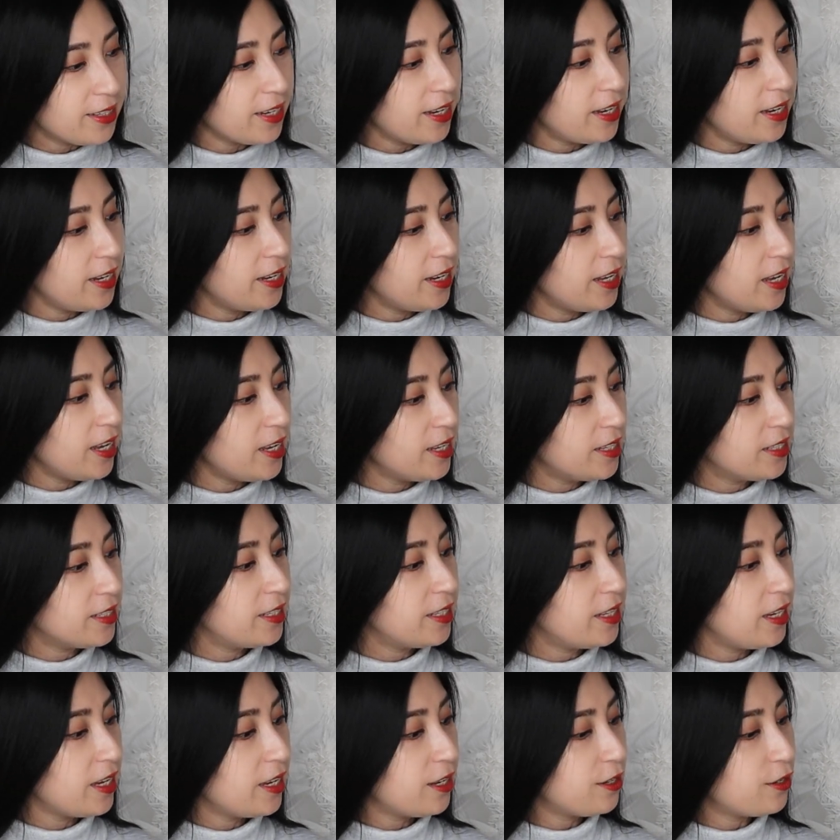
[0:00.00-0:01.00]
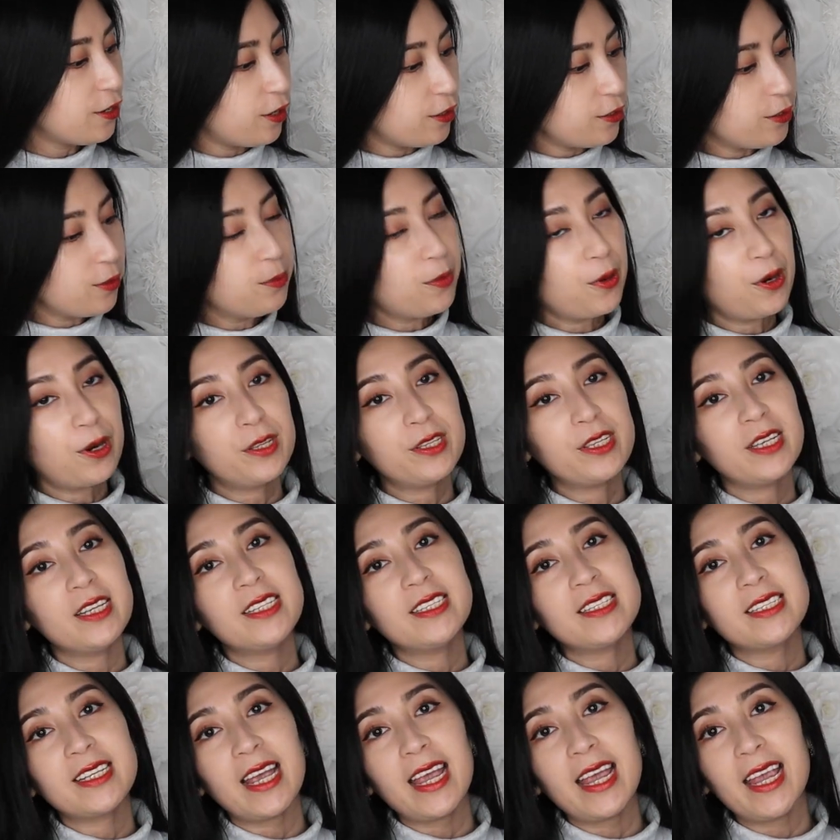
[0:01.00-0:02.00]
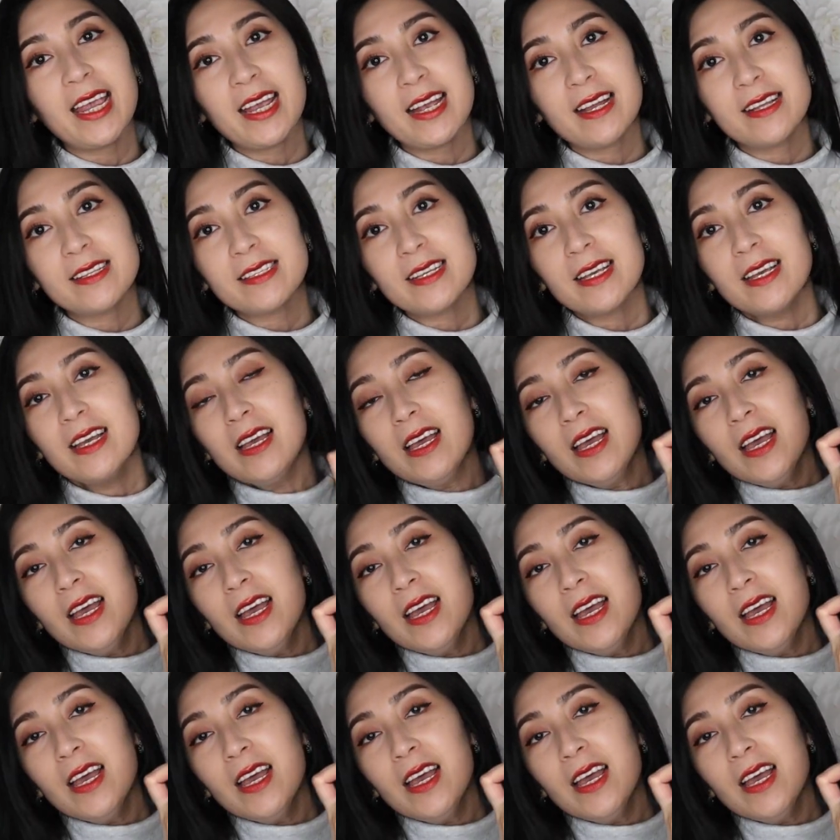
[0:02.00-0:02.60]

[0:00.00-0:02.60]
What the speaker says: It is the Dr. Martens and